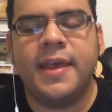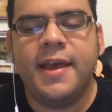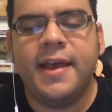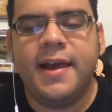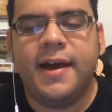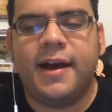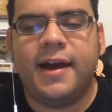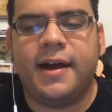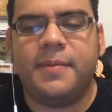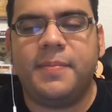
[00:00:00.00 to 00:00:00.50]

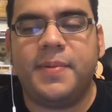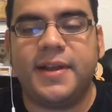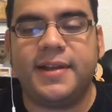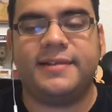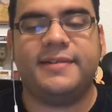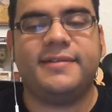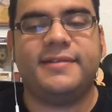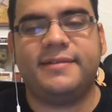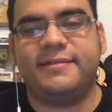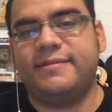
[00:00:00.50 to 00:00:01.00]

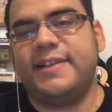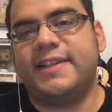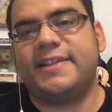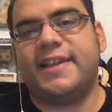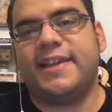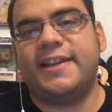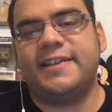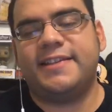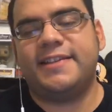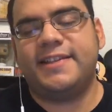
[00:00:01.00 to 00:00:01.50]
But let's
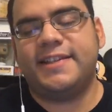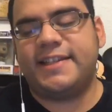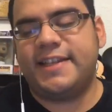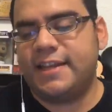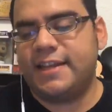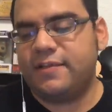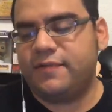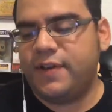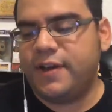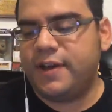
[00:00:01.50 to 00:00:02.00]
get into
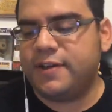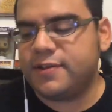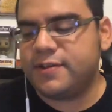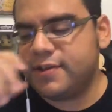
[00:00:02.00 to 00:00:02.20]
today's video.